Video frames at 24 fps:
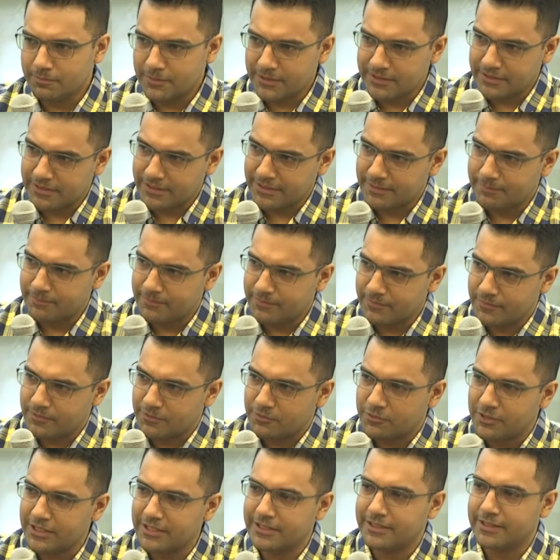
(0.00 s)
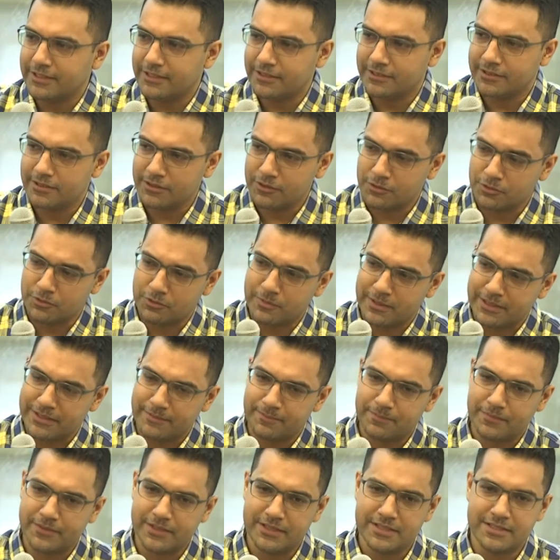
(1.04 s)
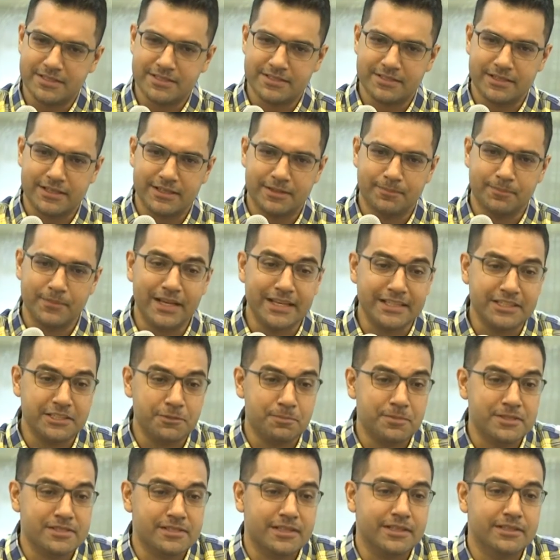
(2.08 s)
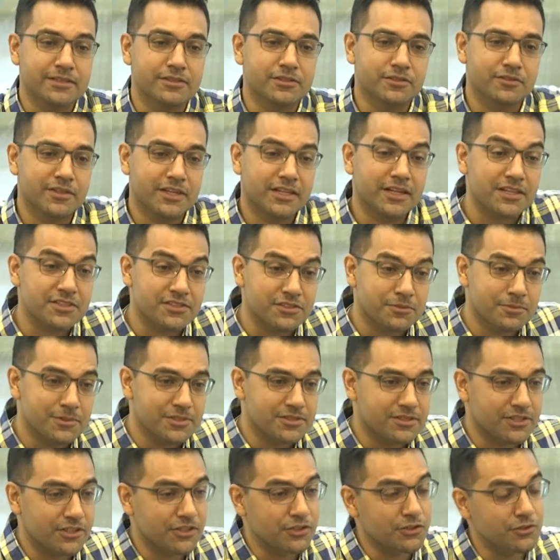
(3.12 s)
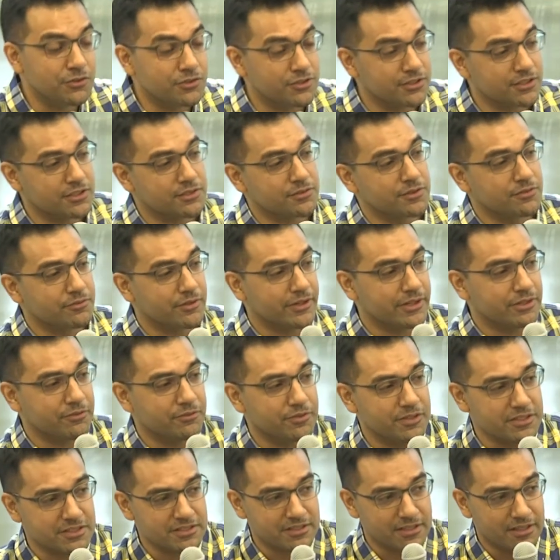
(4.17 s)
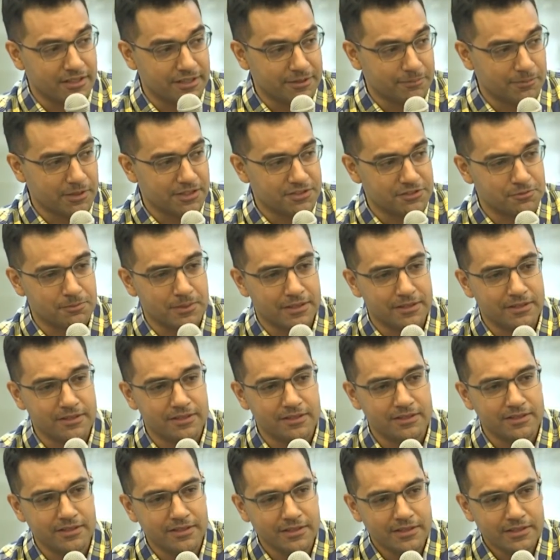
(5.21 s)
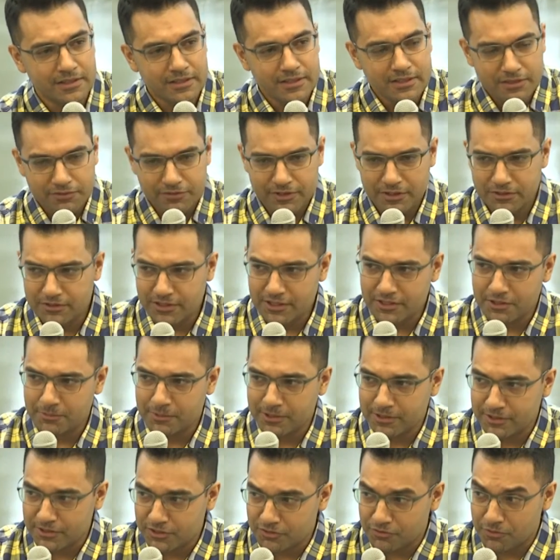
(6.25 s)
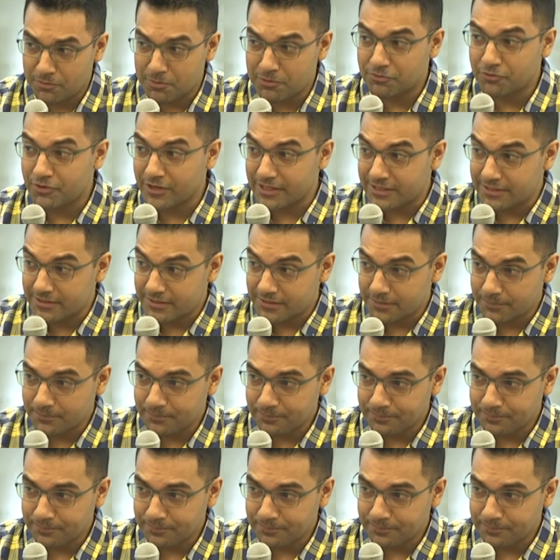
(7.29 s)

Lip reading: But the really cool bit is 80% of the customers that used us for the very first time last month found out about us from a friend.